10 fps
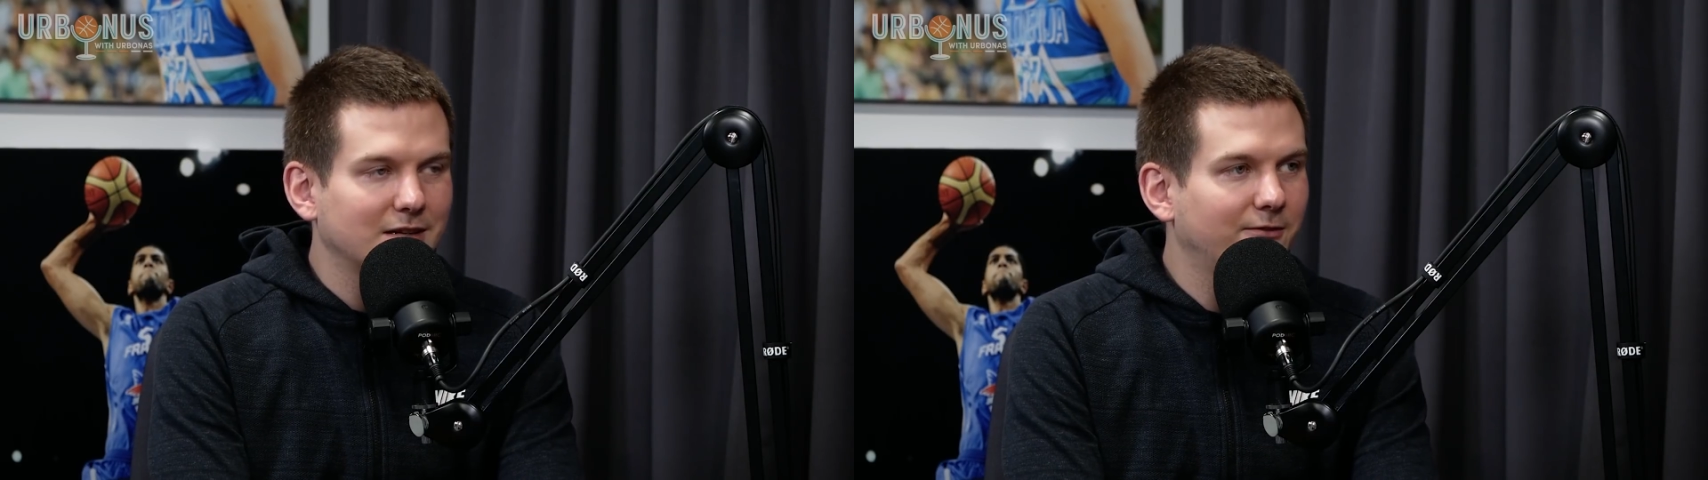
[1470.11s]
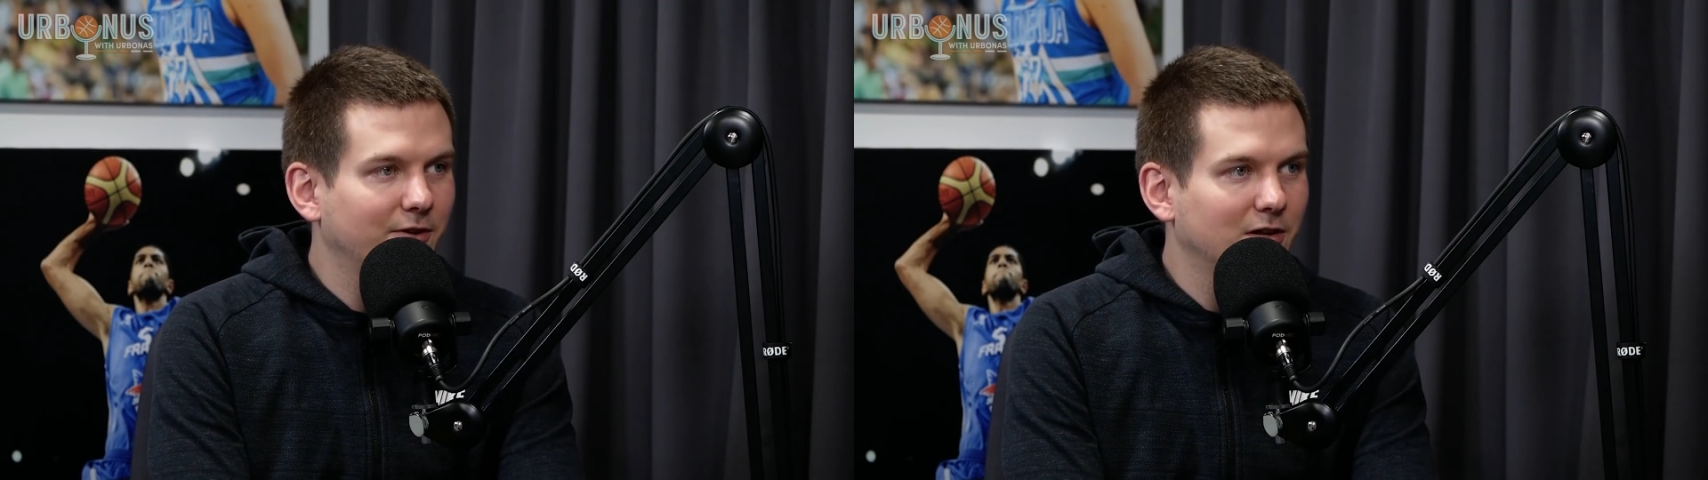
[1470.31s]

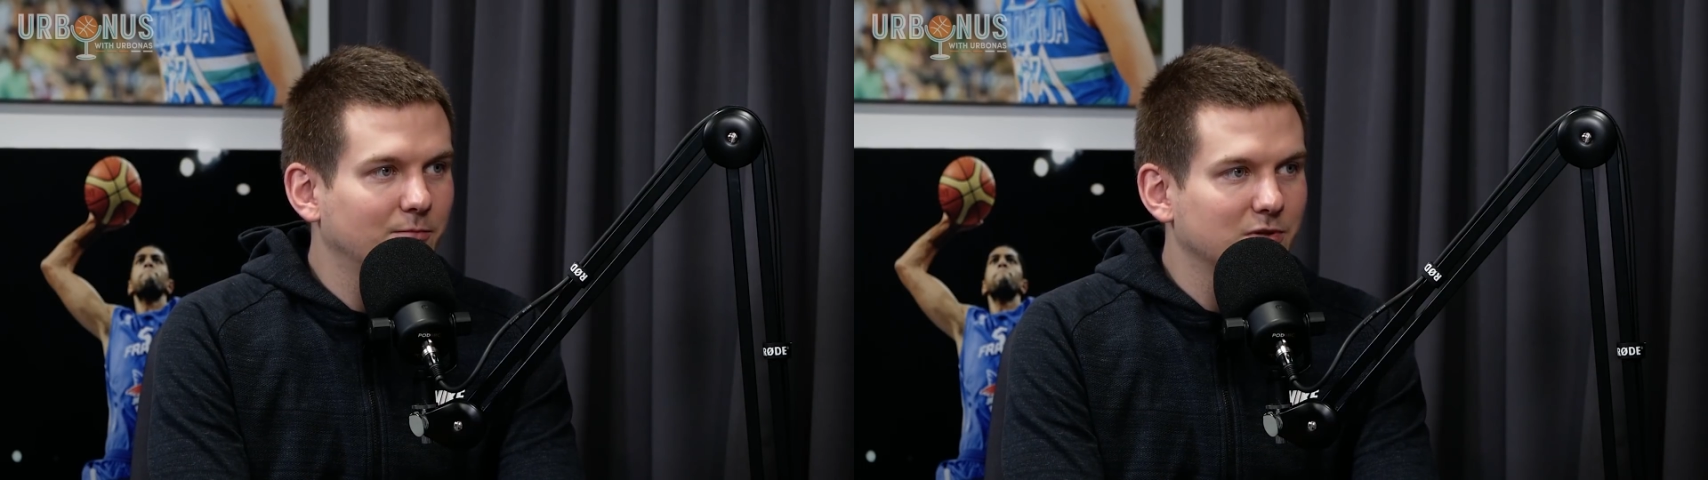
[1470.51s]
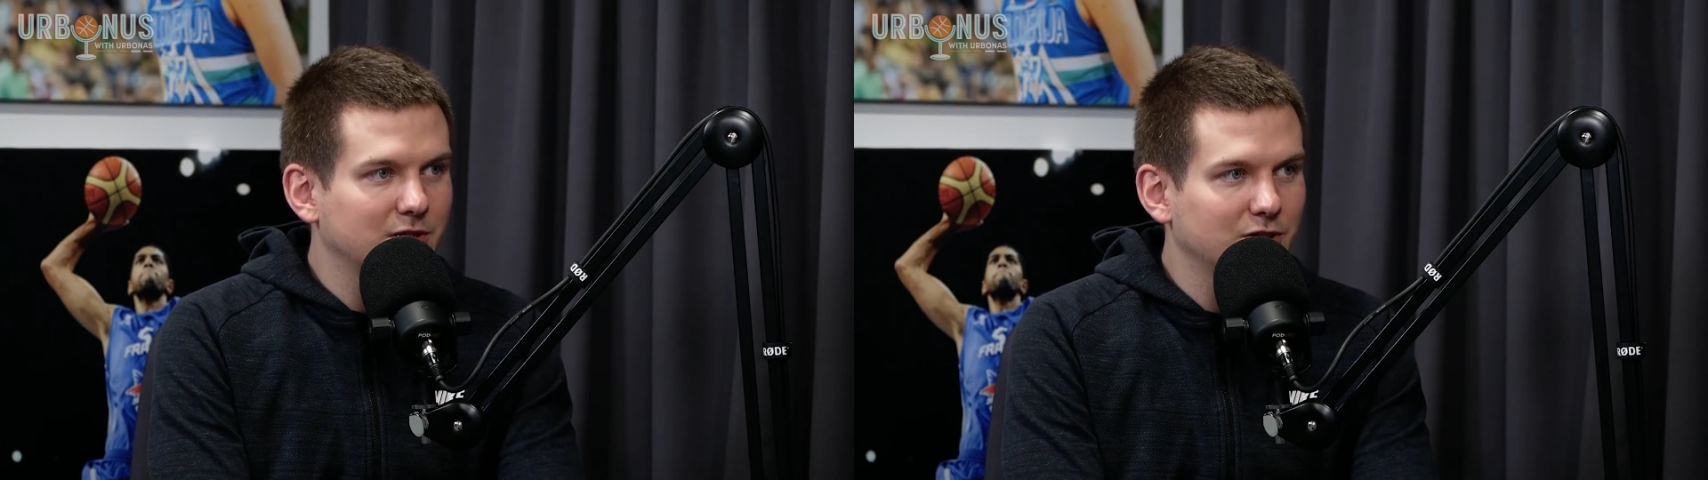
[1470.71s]

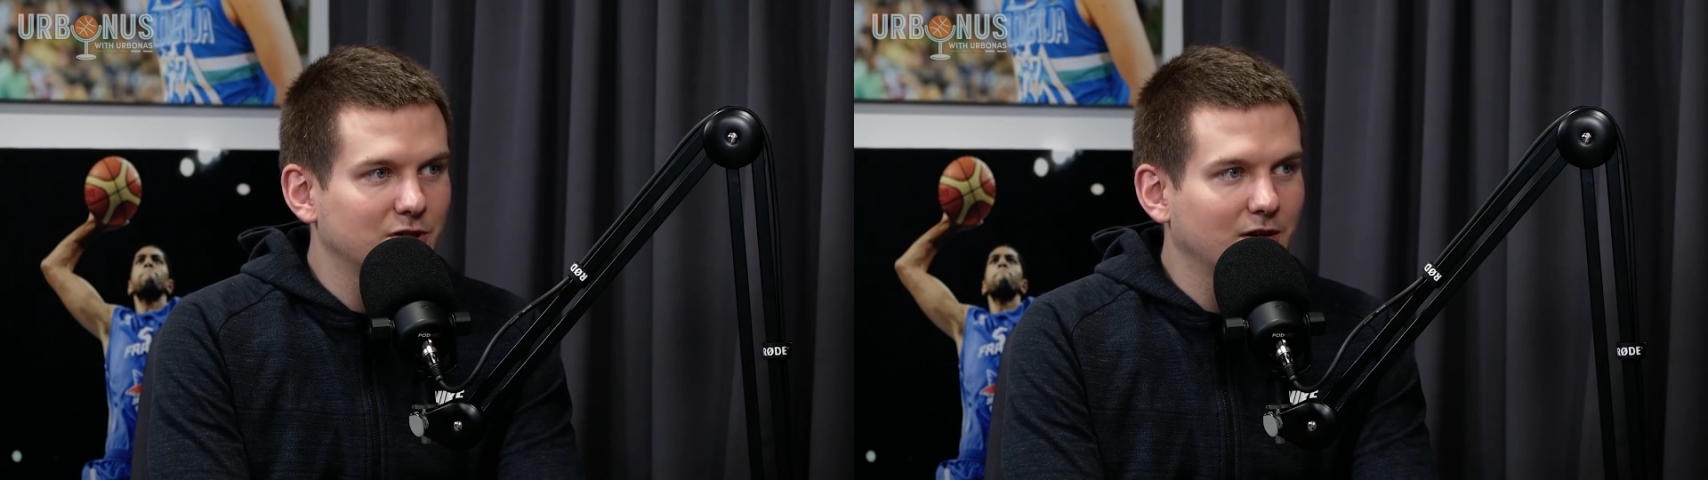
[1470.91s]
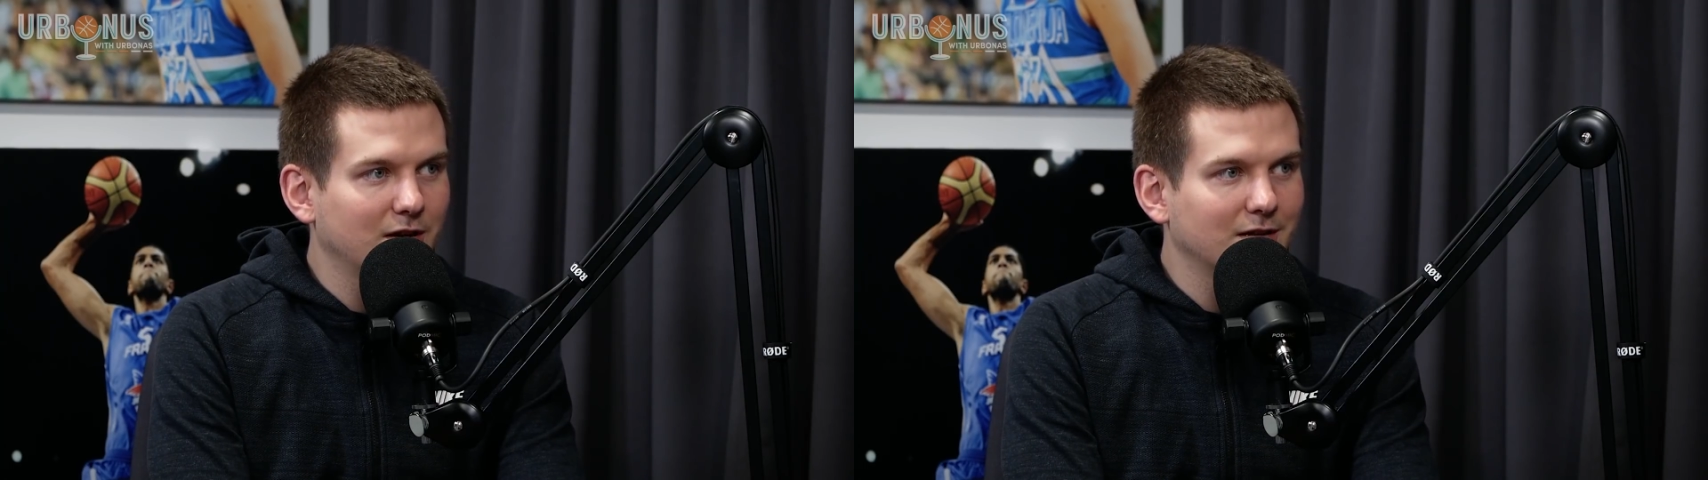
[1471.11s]
difficult
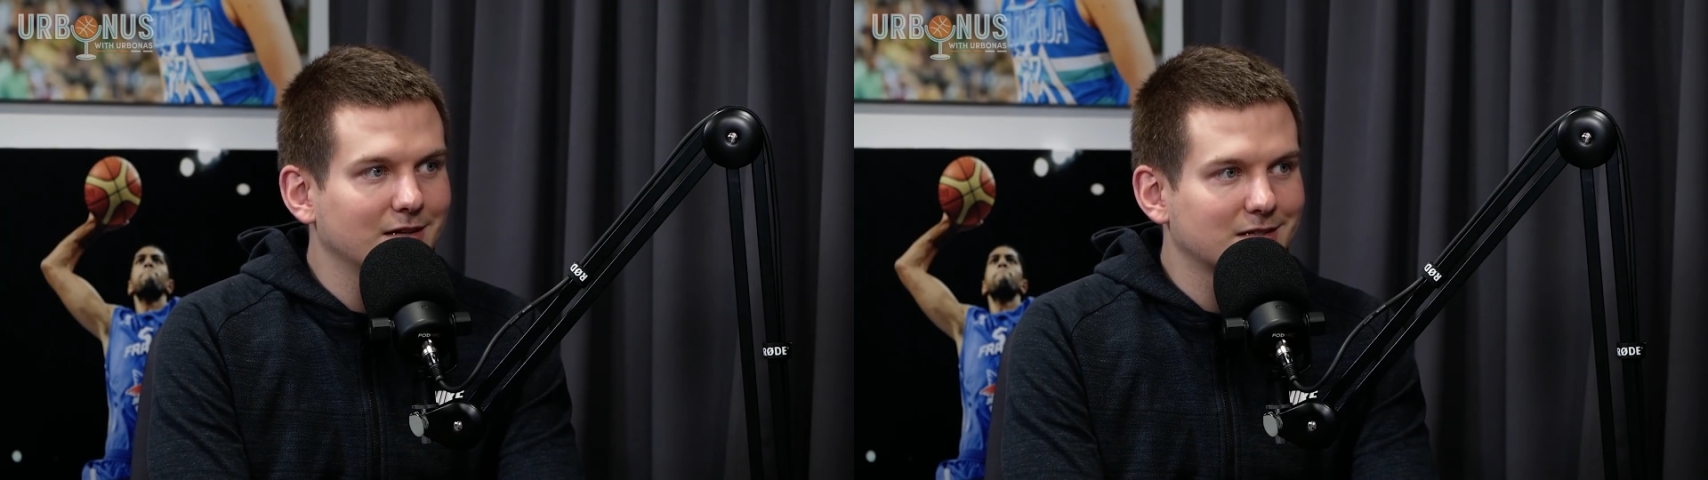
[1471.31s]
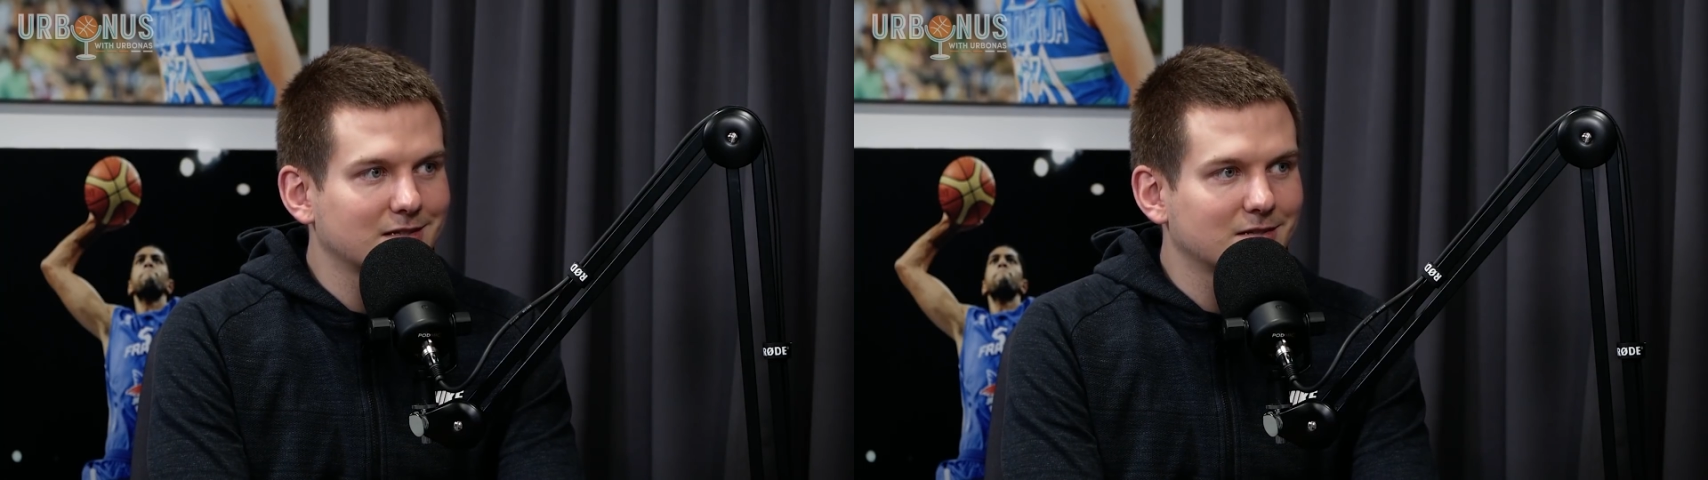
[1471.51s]
position, it
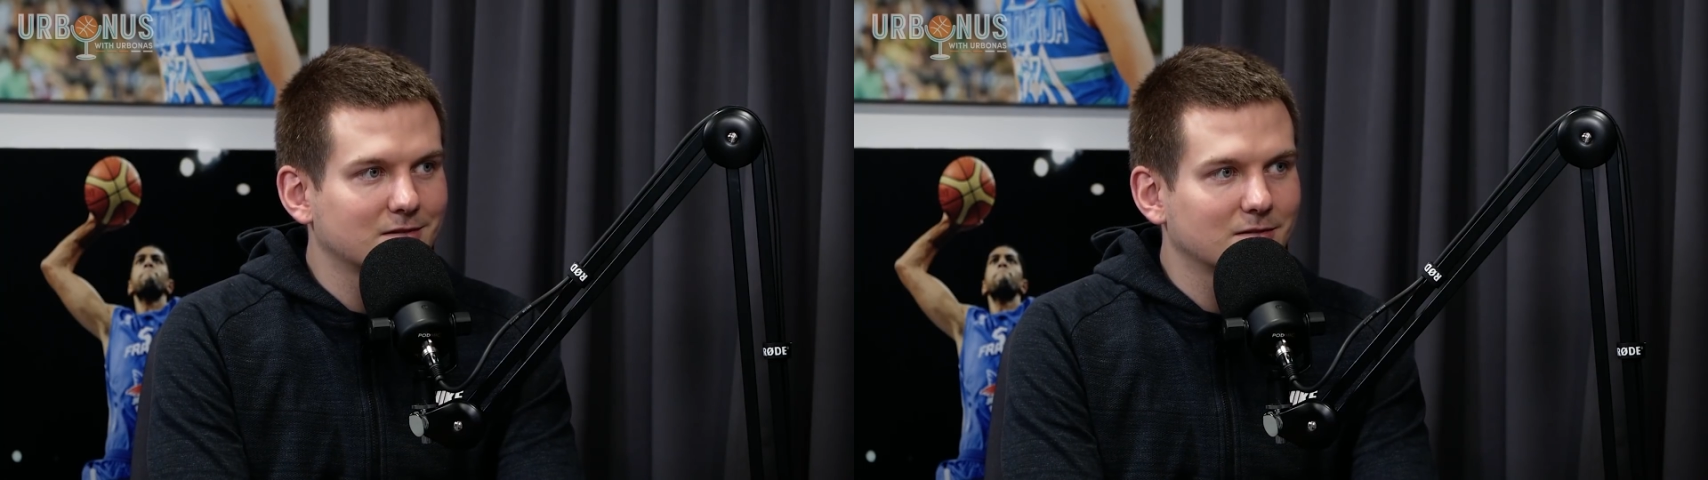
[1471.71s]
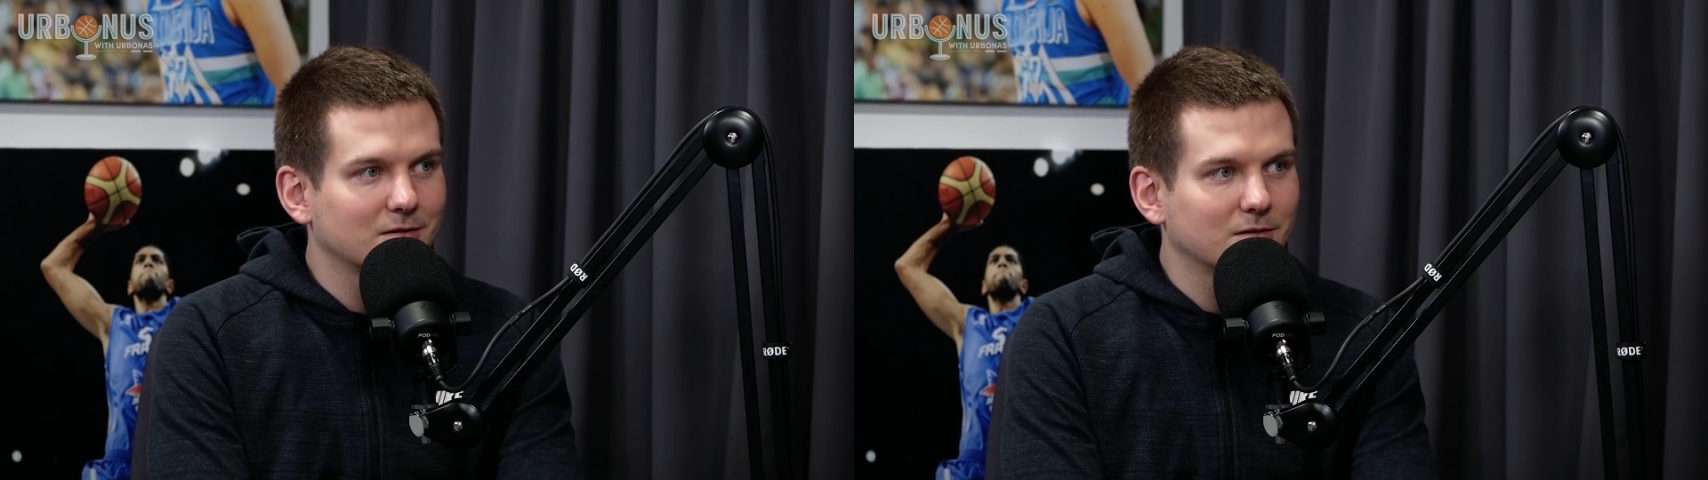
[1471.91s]

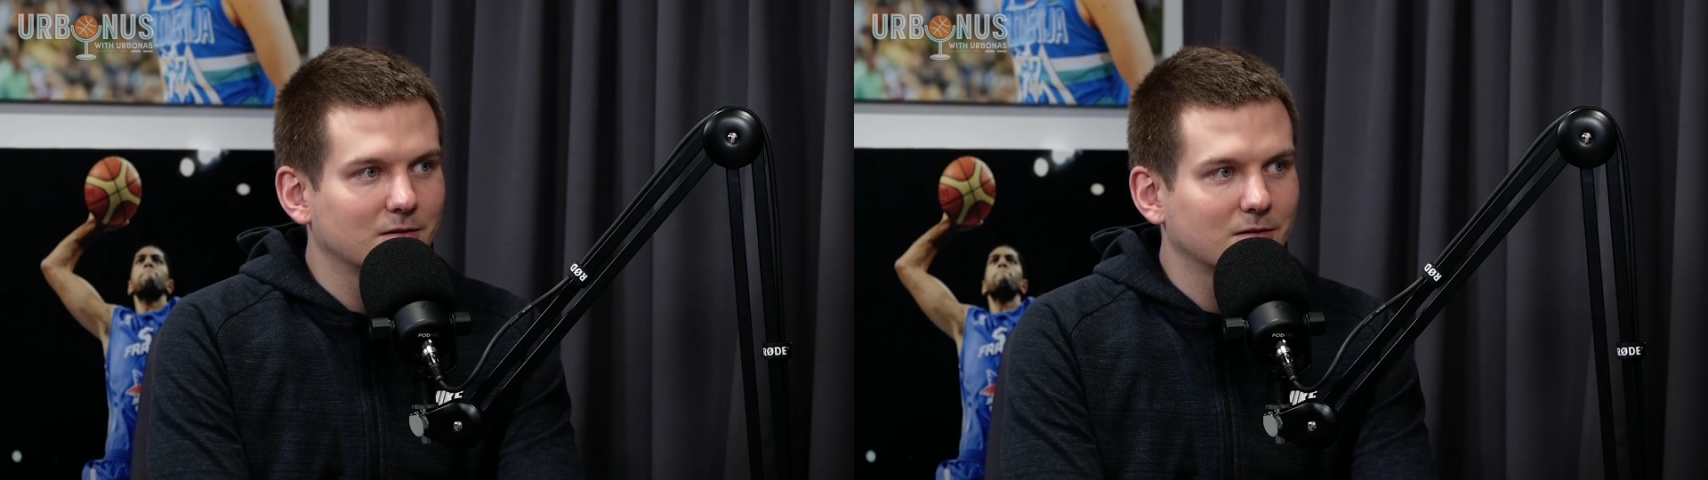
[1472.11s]
is